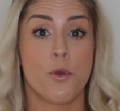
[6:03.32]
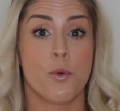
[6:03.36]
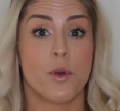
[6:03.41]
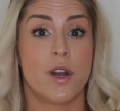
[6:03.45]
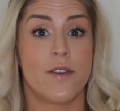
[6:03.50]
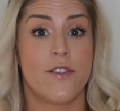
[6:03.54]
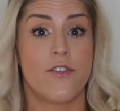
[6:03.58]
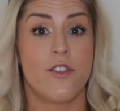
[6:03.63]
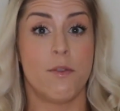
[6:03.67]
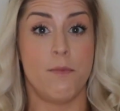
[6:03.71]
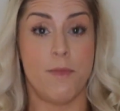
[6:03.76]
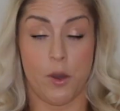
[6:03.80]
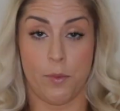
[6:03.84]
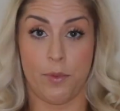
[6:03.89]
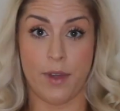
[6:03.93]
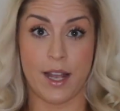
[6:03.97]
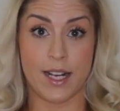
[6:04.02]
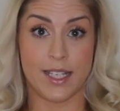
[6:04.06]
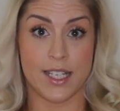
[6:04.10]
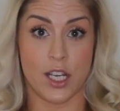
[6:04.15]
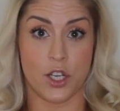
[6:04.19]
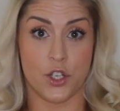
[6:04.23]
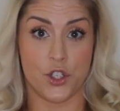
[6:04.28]
with whatever the meal
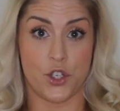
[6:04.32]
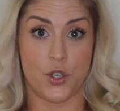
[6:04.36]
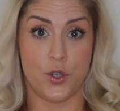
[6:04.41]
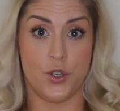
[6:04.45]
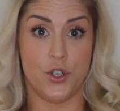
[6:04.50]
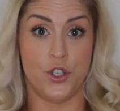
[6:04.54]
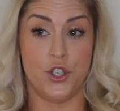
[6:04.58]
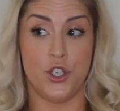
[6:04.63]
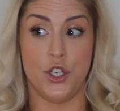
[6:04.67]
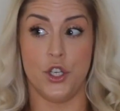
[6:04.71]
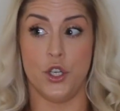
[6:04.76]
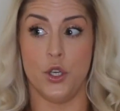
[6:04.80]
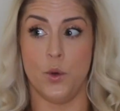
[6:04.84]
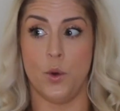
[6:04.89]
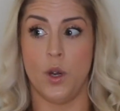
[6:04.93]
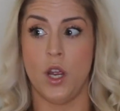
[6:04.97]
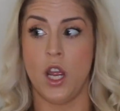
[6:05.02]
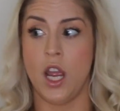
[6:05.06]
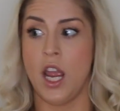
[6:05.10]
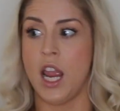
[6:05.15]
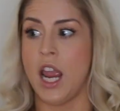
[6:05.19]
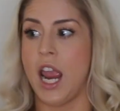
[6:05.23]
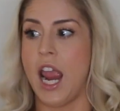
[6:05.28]
plan tells you to do,